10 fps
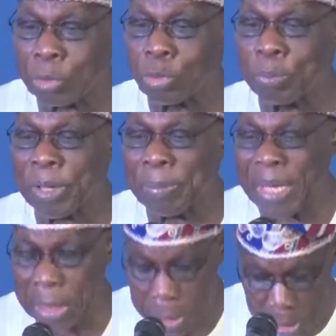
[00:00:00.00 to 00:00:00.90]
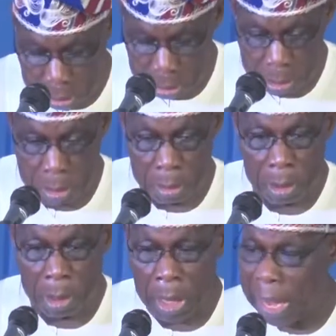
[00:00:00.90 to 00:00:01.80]
will be me.
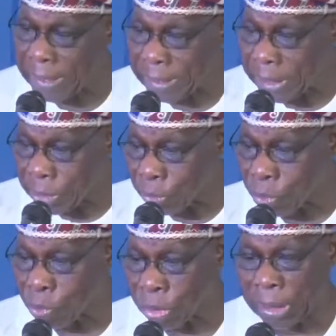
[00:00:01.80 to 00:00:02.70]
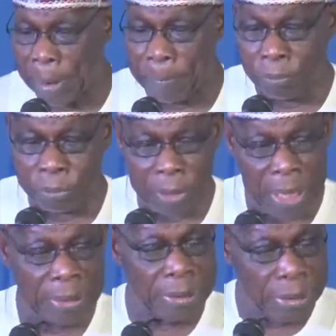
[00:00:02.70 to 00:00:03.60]
I didn't know what happened.
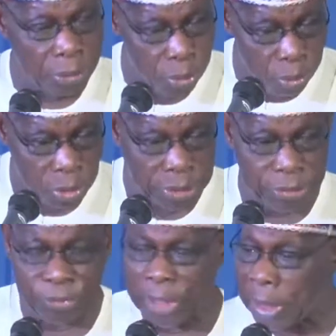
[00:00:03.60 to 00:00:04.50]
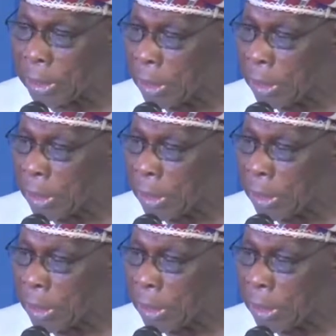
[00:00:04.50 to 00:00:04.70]
I didn't know what he said,